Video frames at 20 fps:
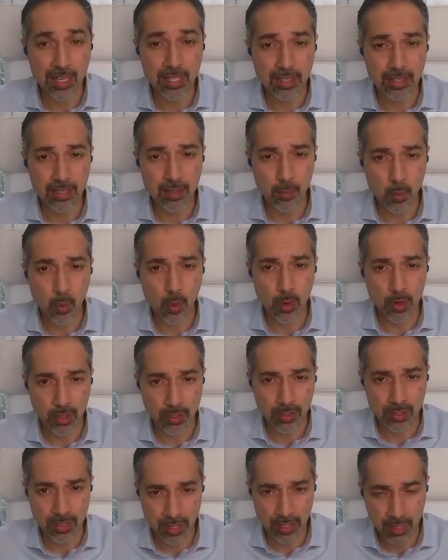in the war
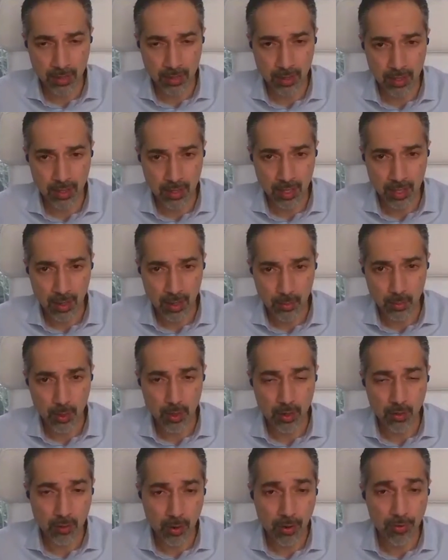on terror
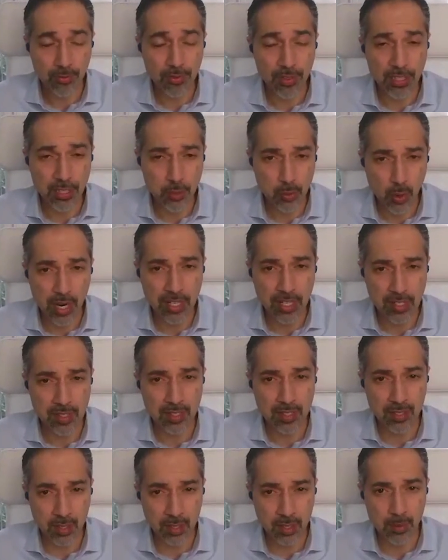were roughly twice
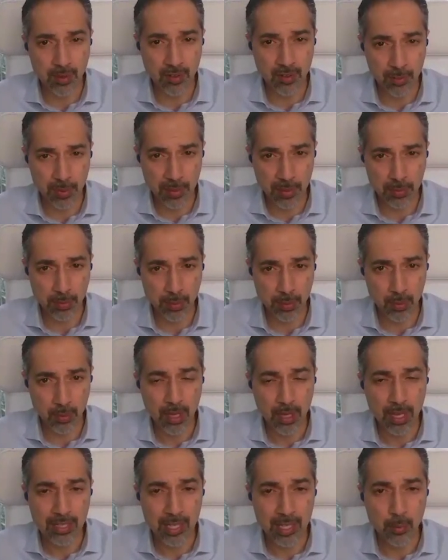the number of people